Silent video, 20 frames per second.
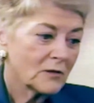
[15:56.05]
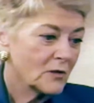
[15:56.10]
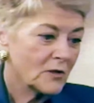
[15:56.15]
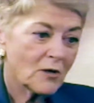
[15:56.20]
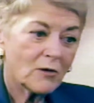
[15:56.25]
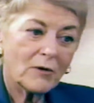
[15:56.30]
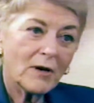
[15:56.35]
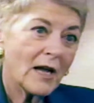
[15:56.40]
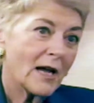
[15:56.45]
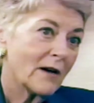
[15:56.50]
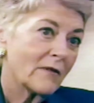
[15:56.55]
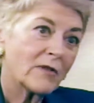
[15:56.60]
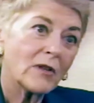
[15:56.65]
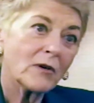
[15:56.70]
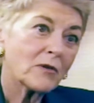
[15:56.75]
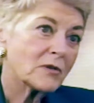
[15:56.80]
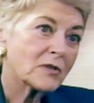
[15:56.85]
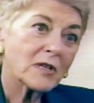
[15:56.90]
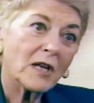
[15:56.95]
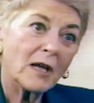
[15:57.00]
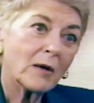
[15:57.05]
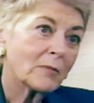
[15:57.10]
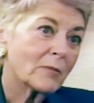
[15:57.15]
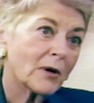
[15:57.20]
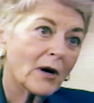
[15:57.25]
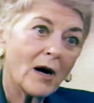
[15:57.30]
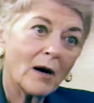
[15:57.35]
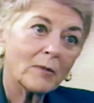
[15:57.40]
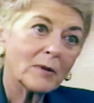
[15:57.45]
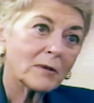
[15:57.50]
don't have those same
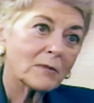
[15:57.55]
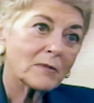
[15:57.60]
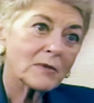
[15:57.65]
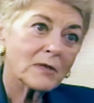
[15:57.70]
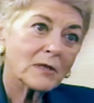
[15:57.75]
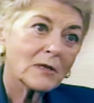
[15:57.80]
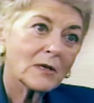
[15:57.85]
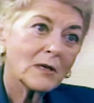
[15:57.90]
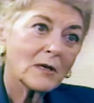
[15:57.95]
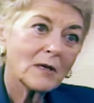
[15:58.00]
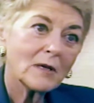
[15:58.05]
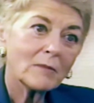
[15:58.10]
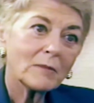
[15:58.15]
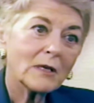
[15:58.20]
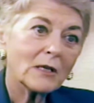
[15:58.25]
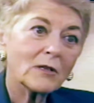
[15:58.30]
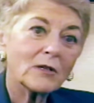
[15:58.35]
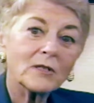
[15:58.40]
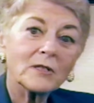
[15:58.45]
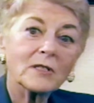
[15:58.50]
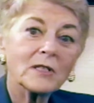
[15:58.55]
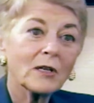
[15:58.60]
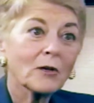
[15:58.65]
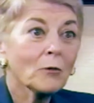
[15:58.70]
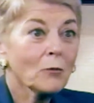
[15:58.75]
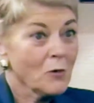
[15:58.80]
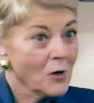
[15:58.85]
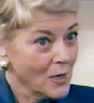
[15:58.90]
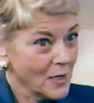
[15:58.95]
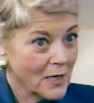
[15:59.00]
problems because
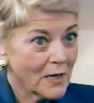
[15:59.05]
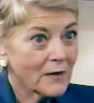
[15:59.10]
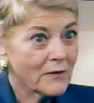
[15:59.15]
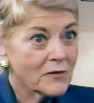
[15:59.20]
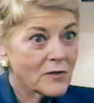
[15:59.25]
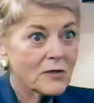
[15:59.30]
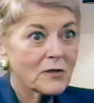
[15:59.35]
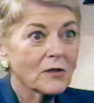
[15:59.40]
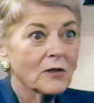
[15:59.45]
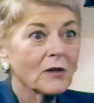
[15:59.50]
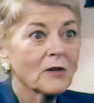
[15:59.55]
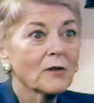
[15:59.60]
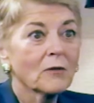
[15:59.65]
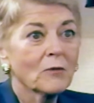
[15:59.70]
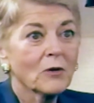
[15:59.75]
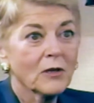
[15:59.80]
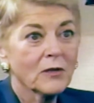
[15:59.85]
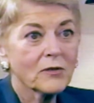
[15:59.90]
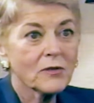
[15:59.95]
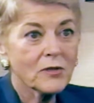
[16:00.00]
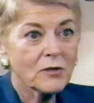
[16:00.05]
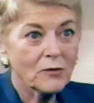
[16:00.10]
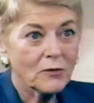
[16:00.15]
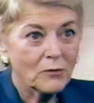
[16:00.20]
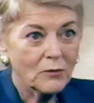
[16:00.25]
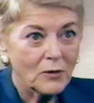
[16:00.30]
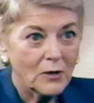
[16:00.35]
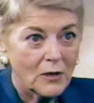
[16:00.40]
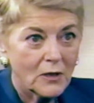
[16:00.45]
their wives are the ones who